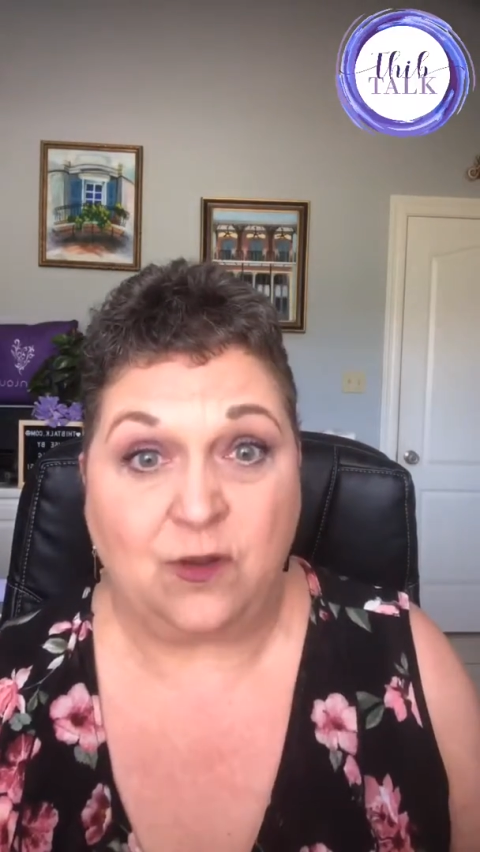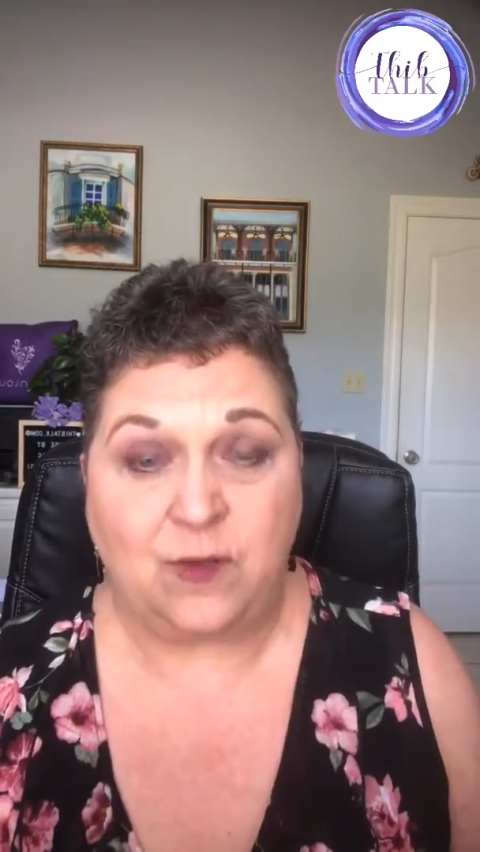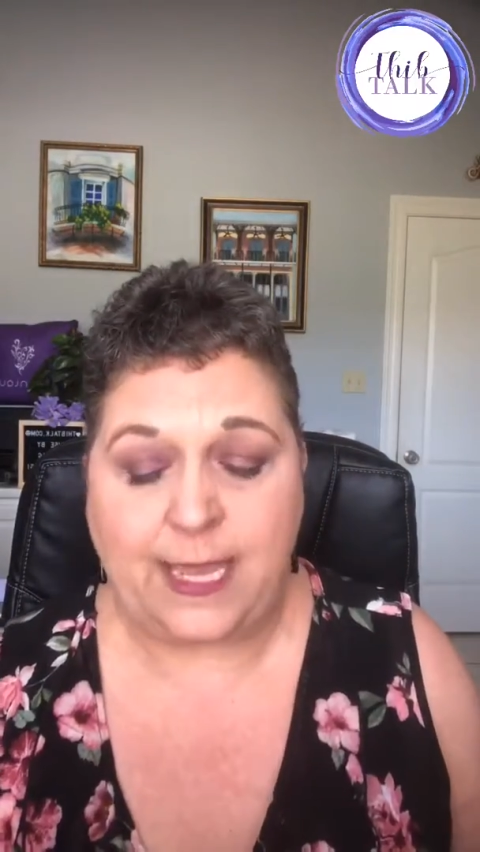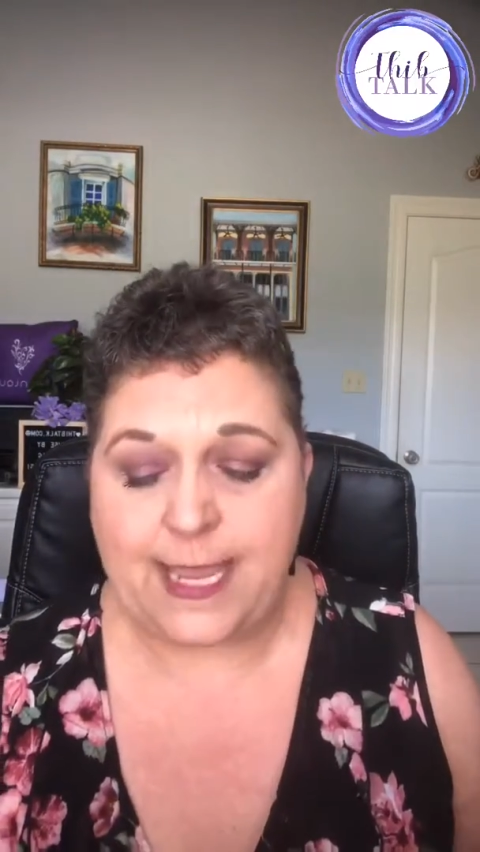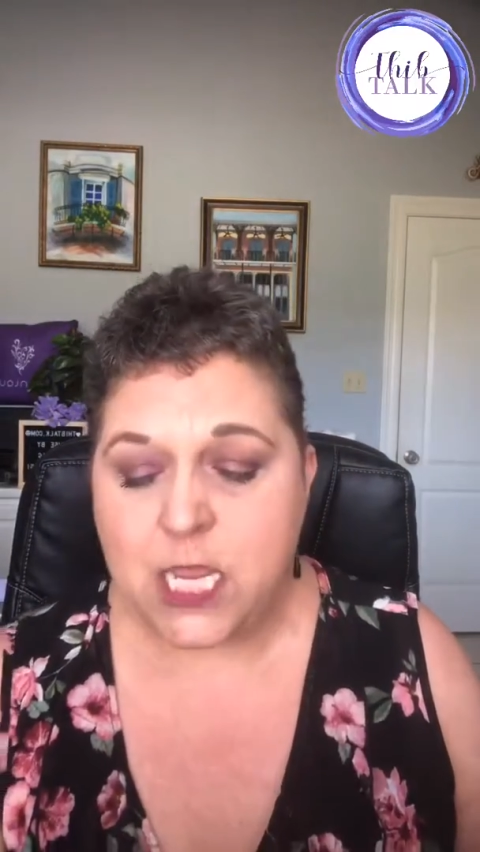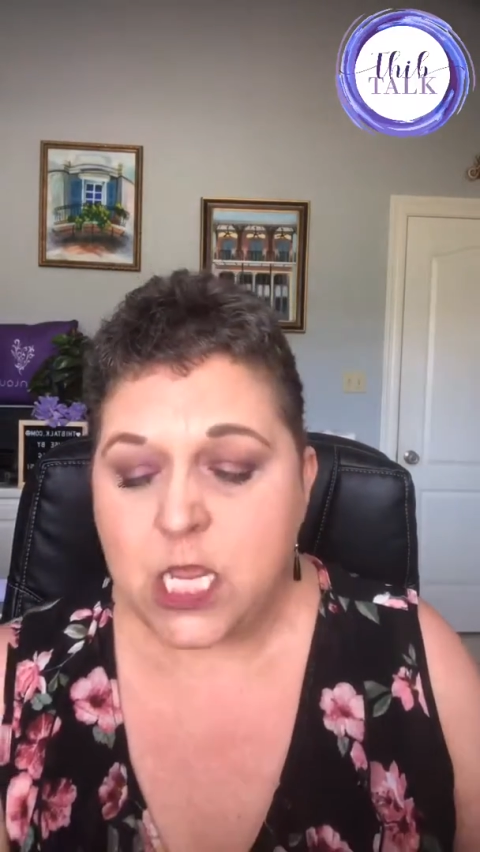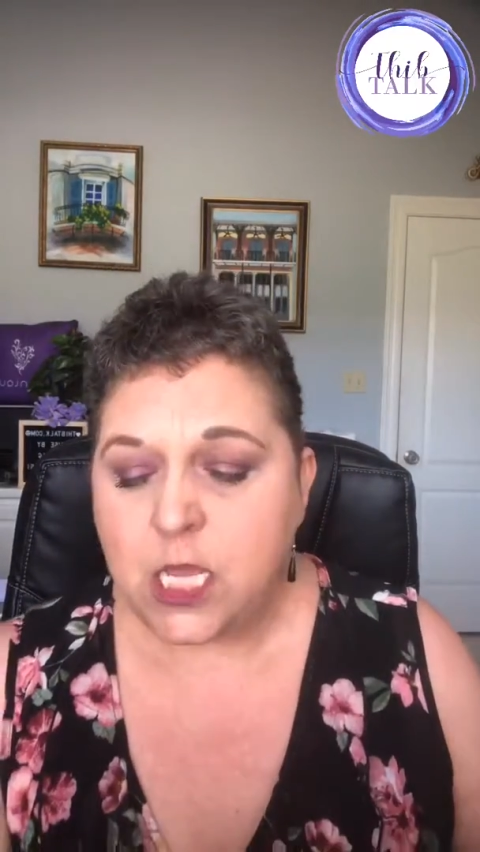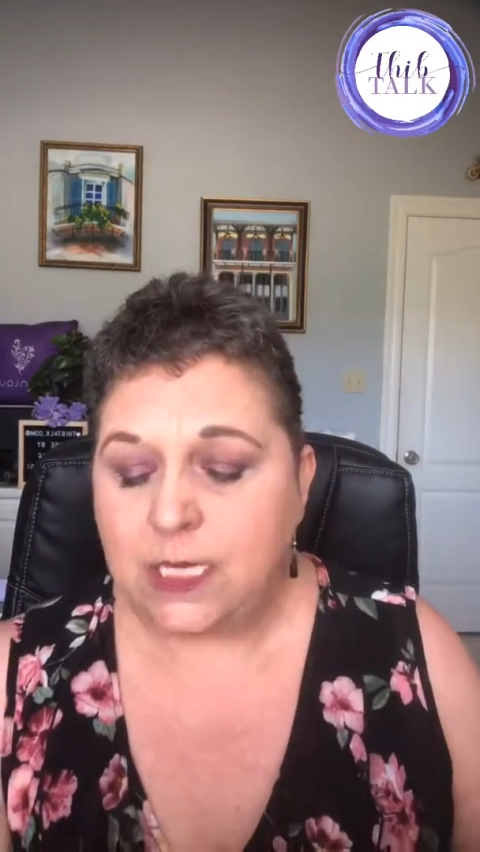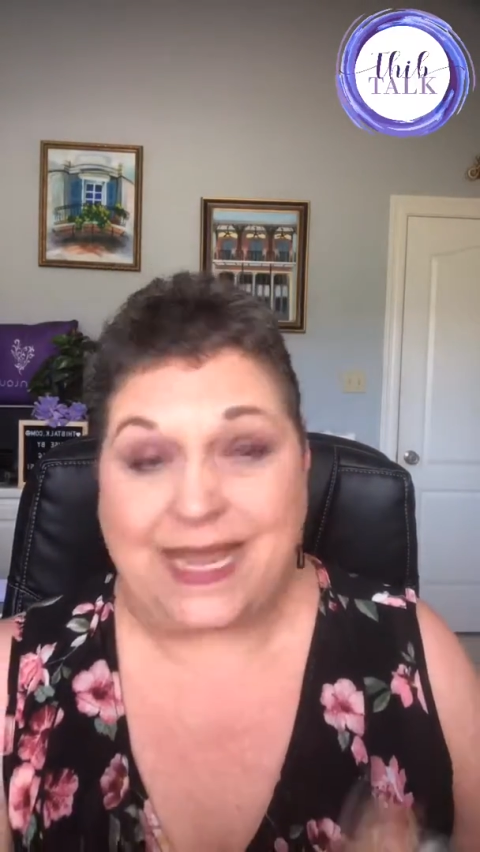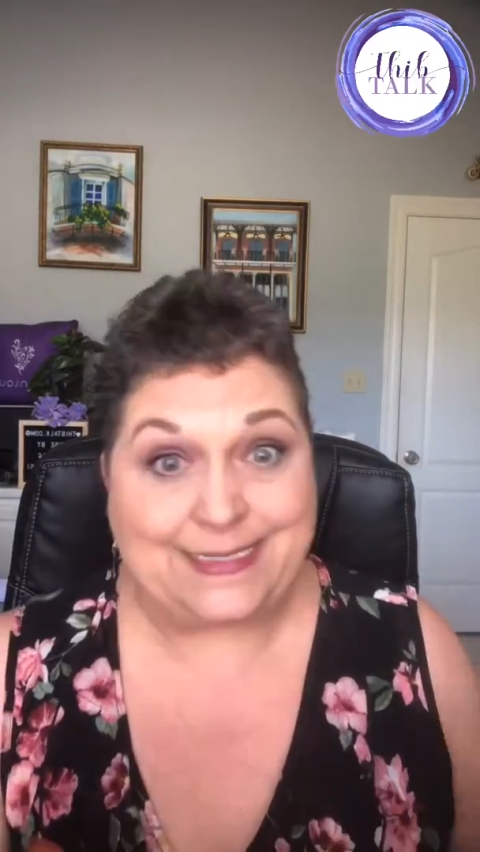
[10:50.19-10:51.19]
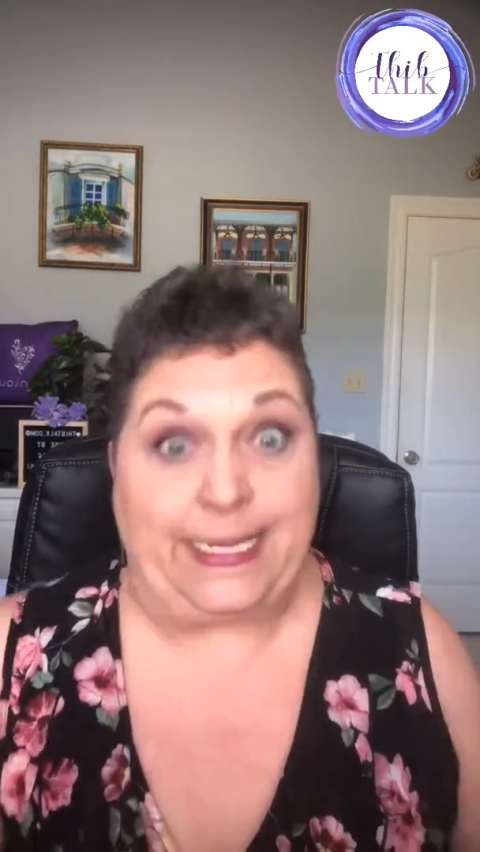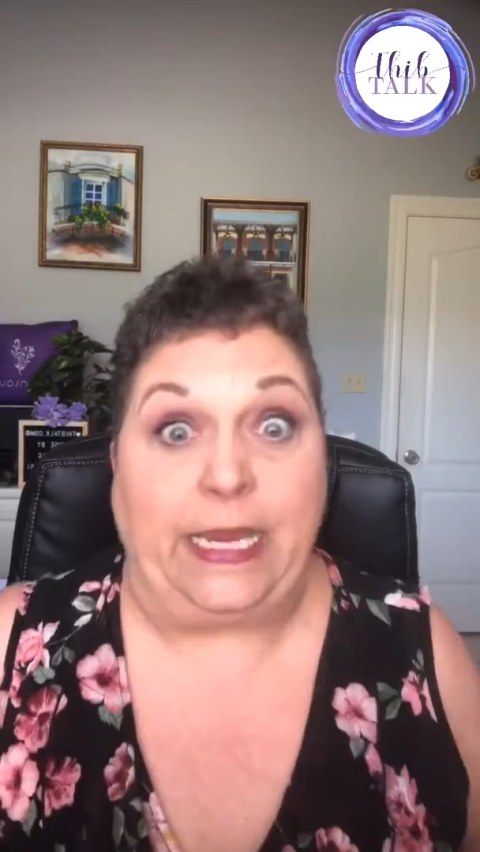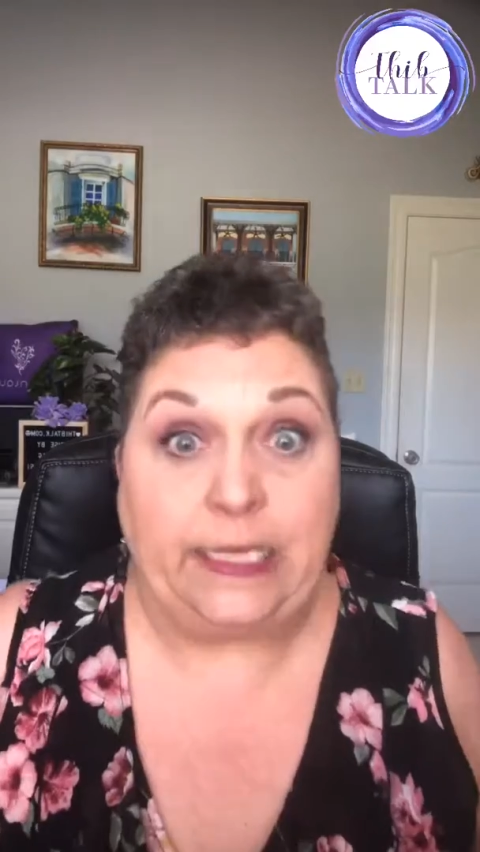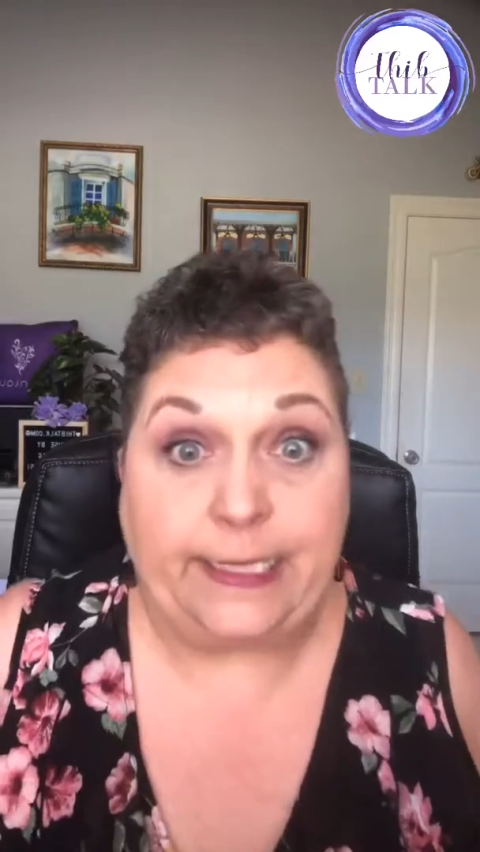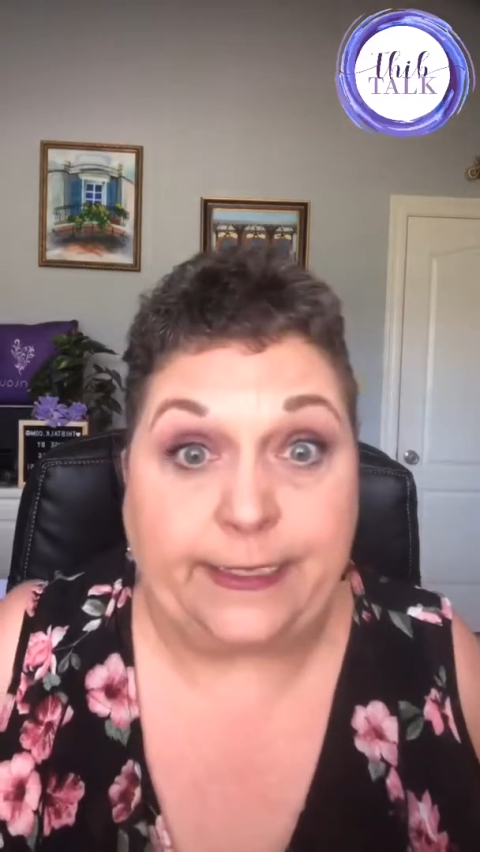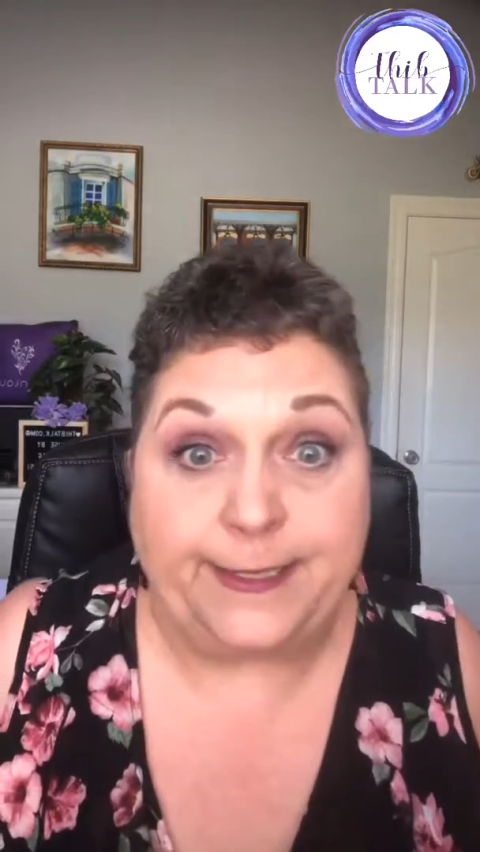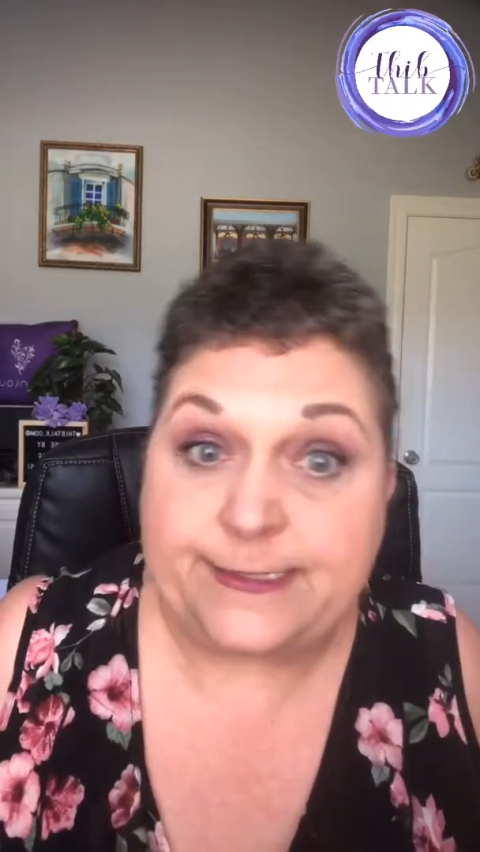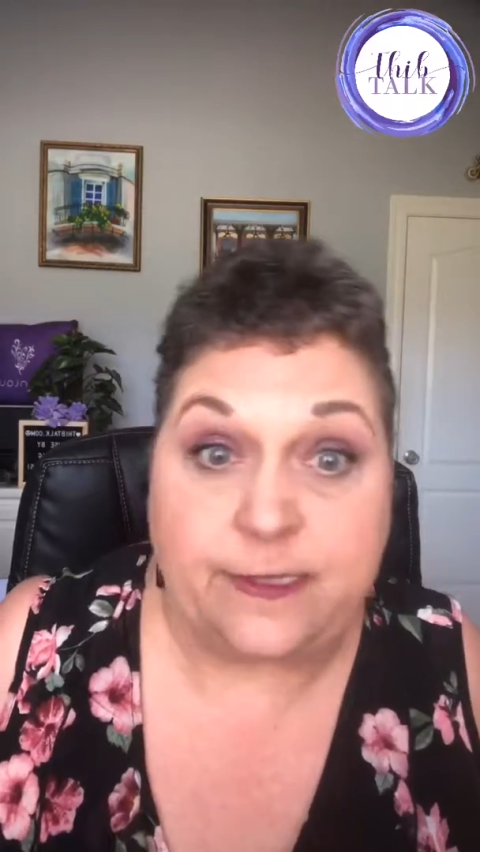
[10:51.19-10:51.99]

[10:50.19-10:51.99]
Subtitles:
Okay, not daily at least,